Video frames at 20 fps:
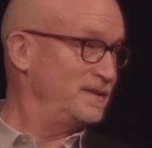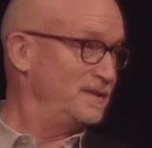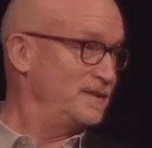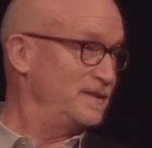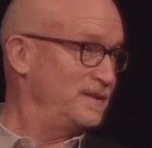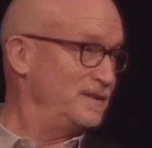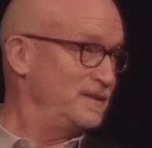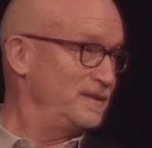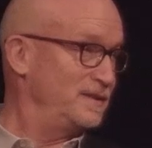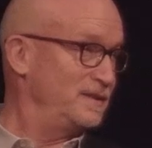
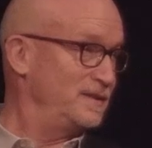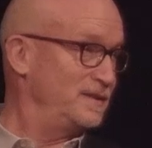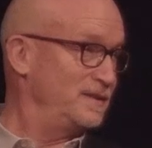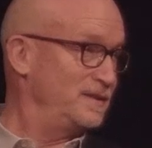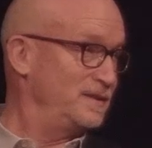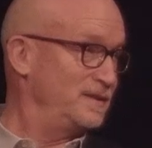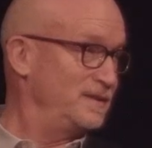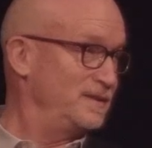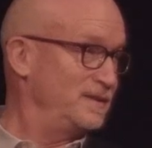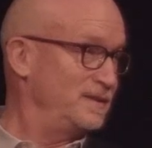
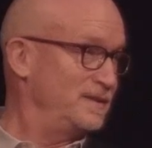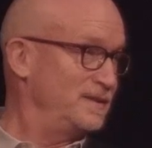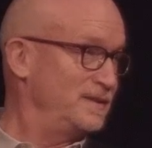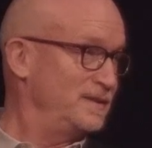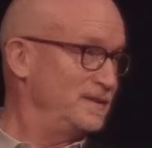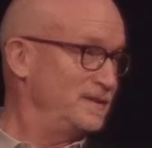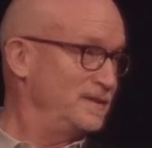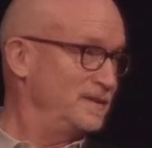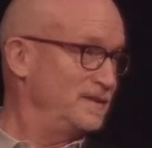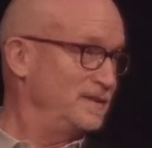
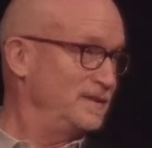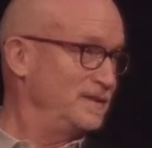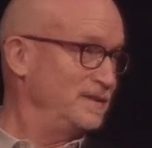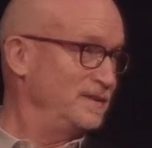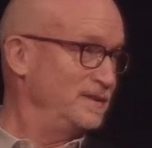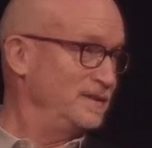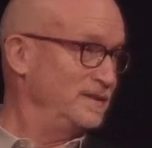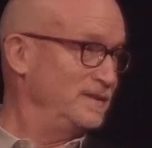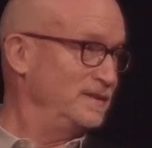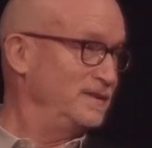
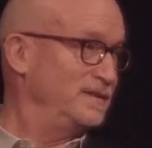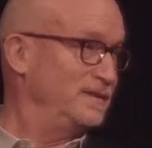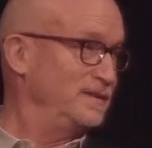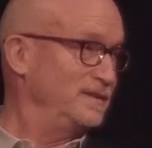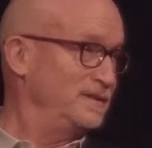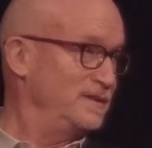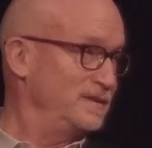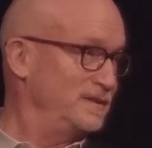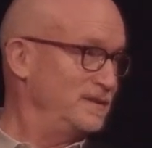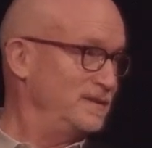
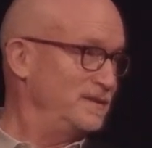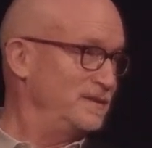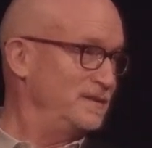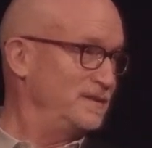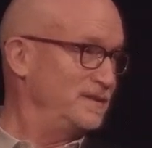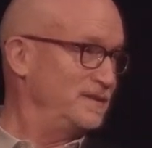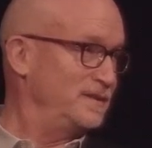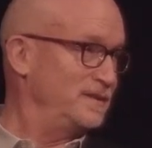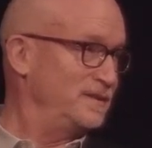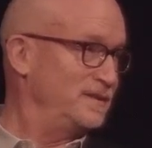
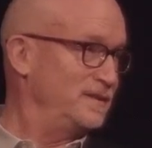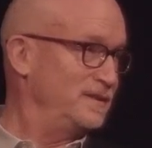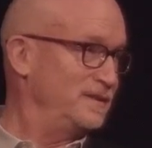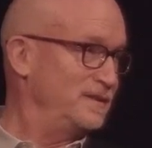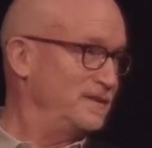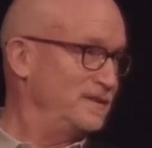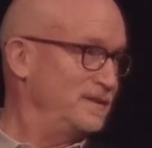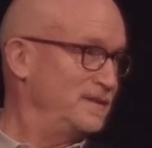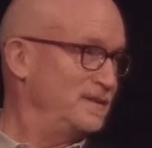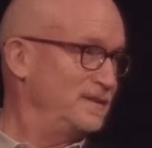
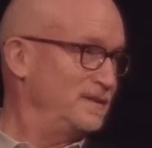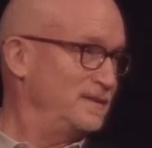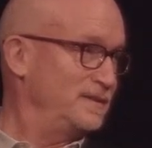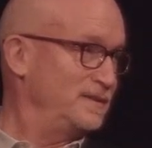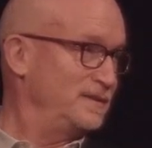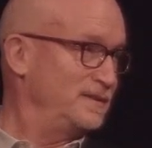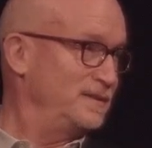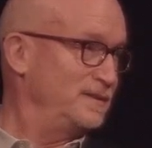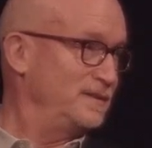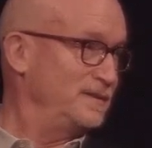
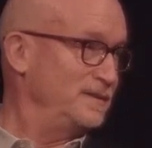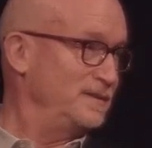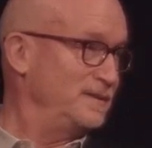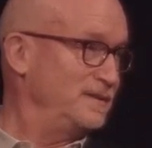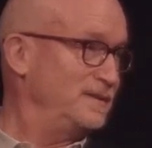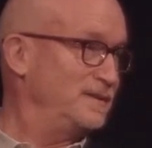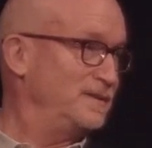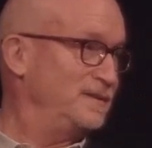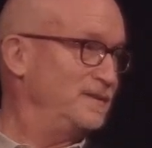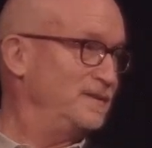
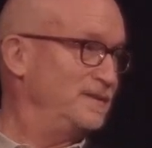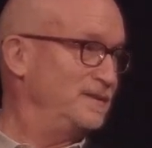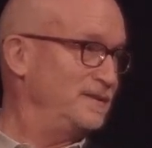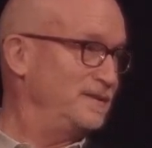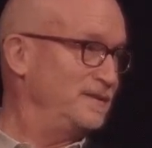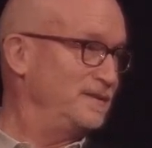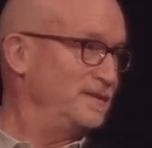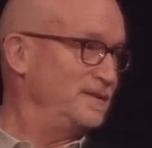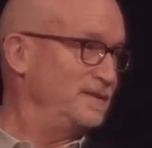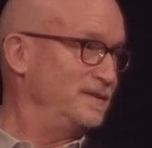
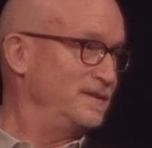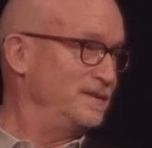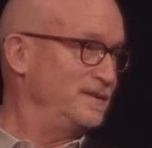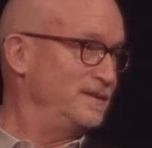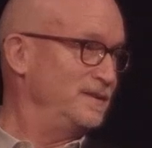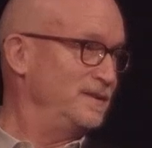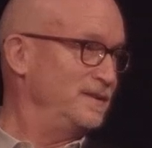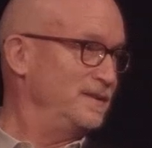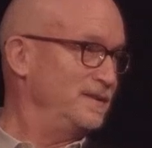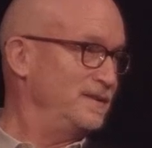
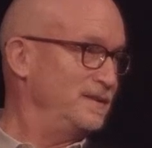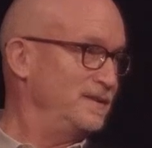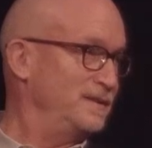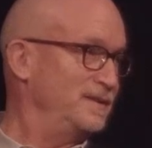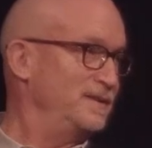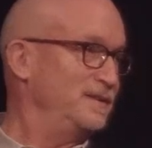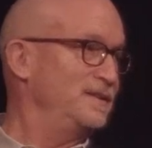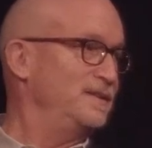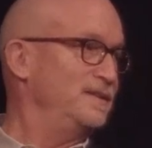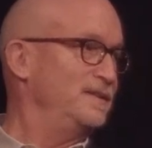
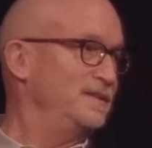No words are spoken by the person on screen.